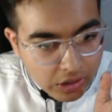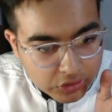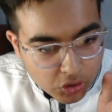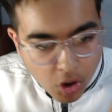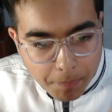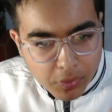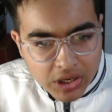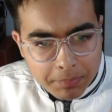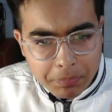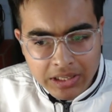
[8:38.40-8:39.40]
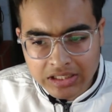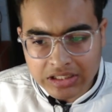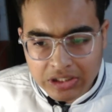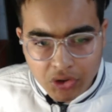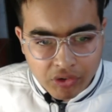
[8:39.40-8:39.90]
Your opponent plays
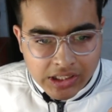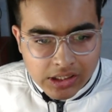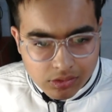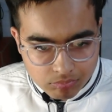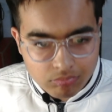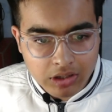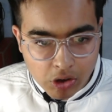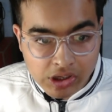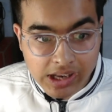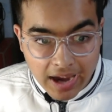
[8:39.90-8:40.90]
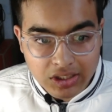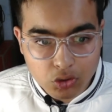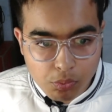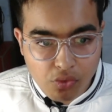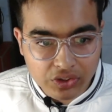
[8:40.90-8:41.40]
d3. Now he has
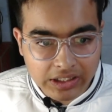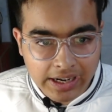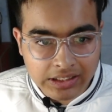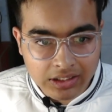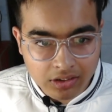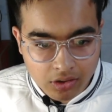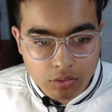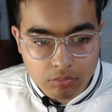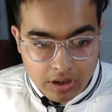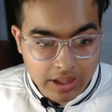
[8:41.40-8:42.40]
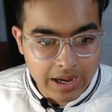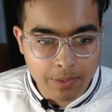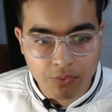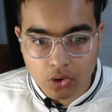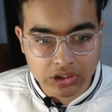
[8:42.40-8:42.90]
to move the knight here,
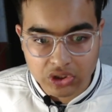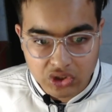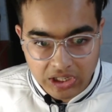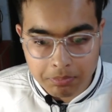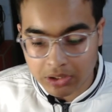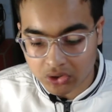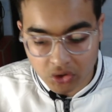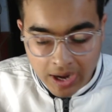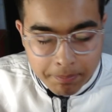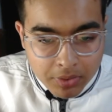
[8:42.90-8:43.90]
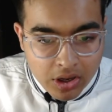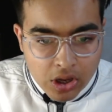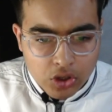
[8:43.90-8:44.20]
aim for this checkmate trap.